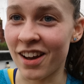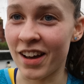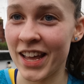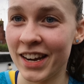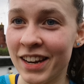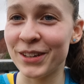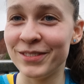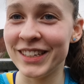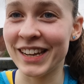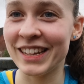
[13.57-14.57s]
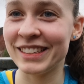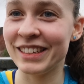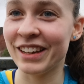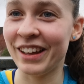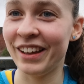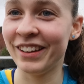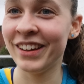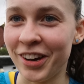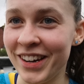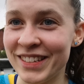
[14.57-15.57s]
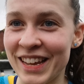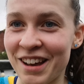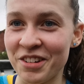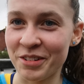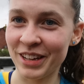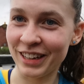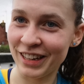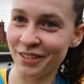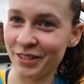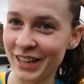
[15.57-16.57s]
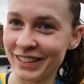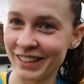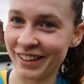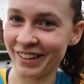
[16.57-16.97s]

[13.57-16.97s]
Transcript: nine, 50 days to go. Crazy how quickly the weeks are